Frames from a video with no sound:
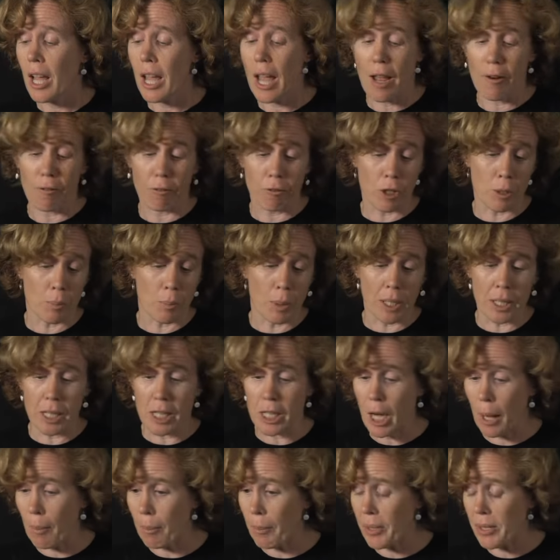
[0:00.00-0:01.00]

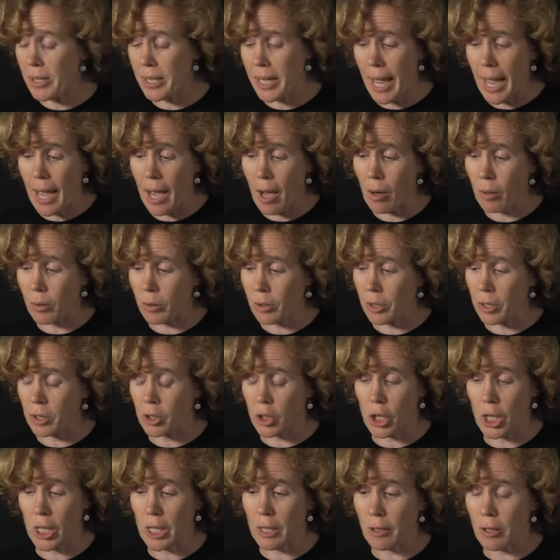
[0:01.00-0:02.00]
everybody up and down the
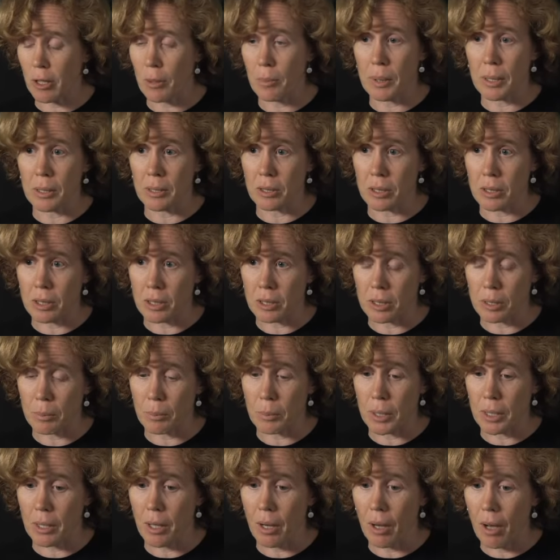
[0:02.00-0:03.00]
chain of the business and
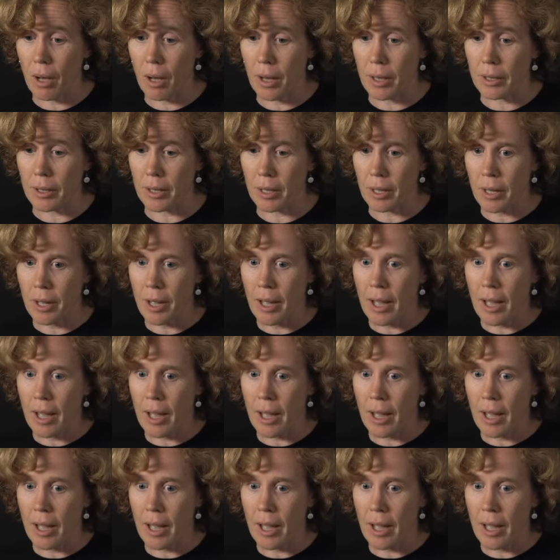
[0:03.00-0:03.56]
beyond